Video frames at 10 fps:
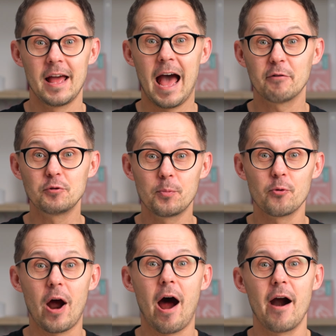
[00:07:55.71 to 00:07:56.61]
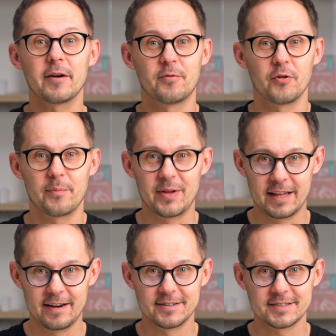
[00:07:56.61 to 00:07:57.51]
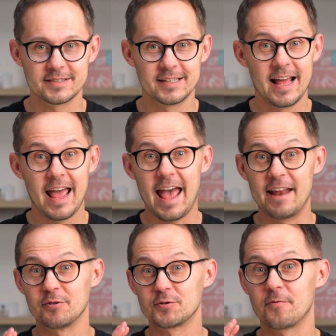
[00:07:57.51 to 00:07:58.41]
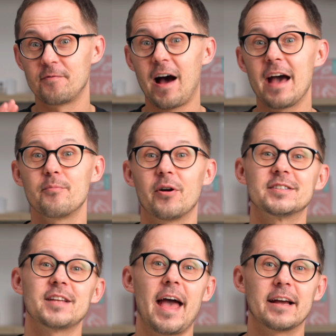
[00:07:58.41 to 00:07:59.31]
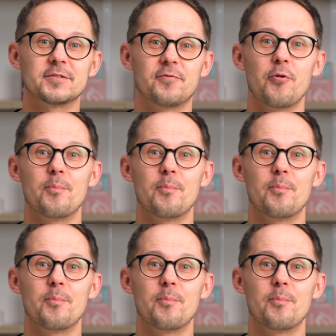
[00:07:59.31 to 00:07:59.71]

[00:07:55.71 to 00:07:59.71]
How to pour hard for the beginners and also 5 barista hacks for